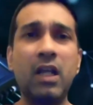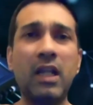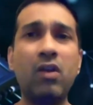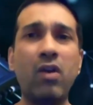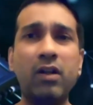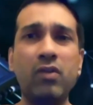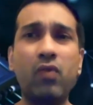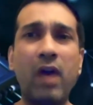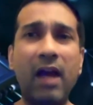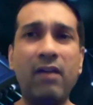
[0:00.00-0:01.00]
in order to
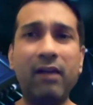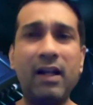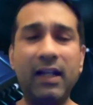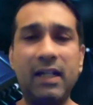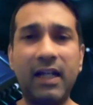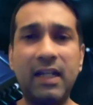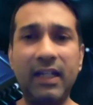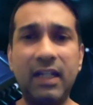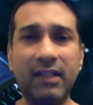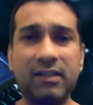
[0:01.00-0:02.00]
have our data
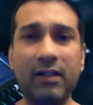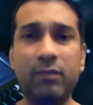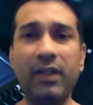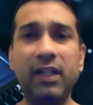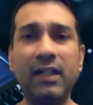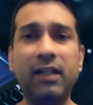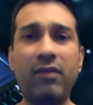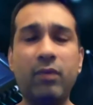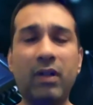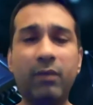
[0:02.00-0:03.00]
erased completely
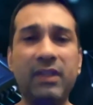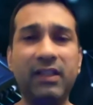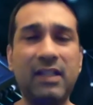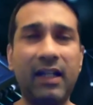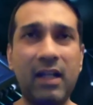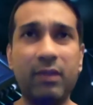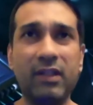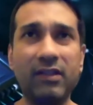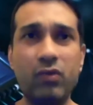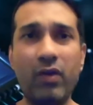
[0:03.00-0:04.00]
from company's
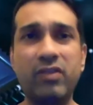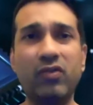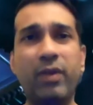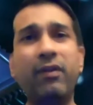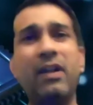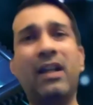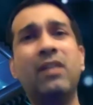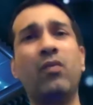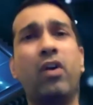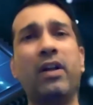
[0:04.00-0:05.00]
database so as to prevent
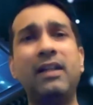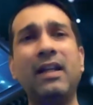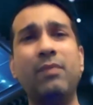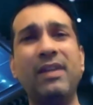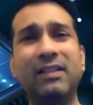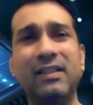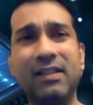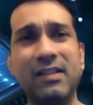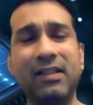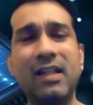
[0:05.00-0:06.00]
unwarranted
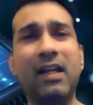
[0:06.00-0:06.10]
messages,